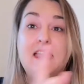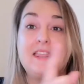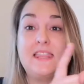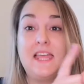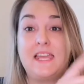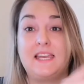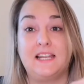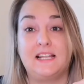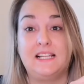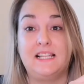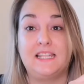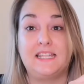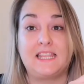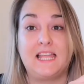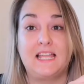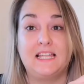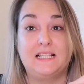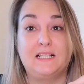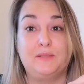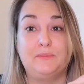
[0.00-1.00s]
then click
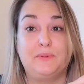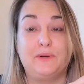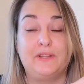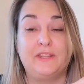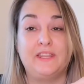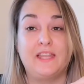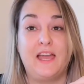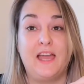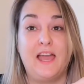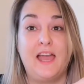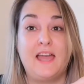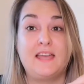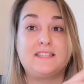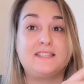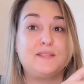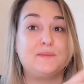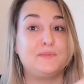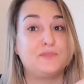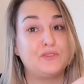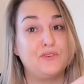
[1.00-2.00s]
that little button there,
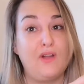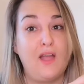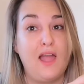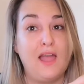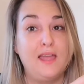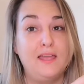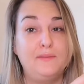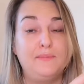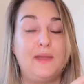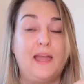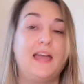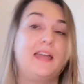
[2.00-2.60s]
subscribe,